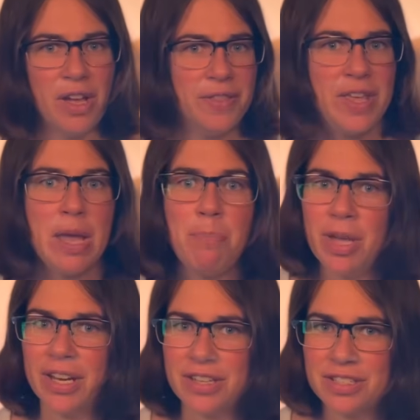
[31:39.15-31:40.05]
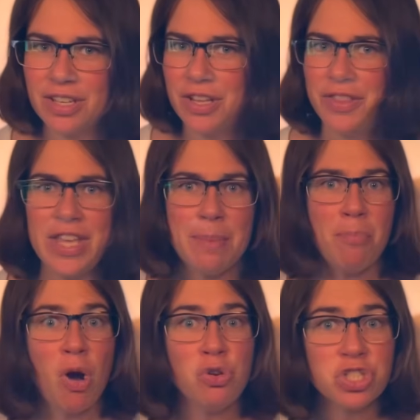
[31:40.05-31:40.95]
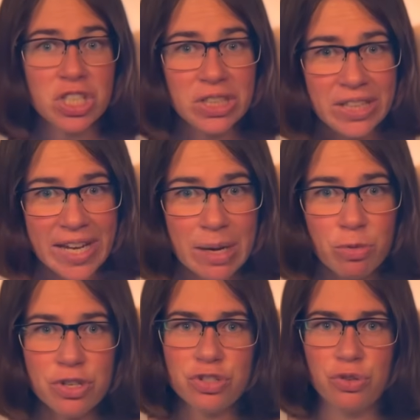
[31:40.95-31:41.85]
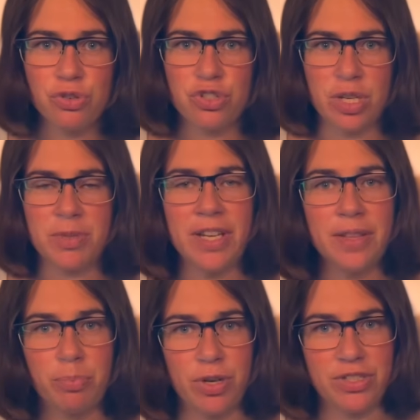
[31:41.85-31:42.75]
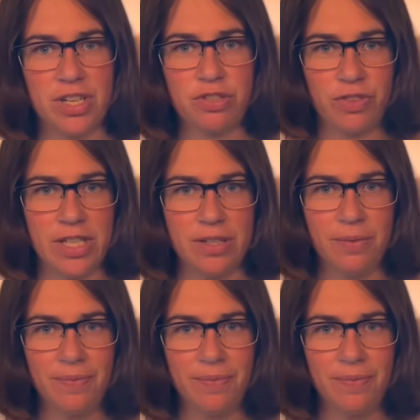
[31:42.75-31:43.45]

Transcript: the biggest, the most glamorous cruise ships in the Princess fleet,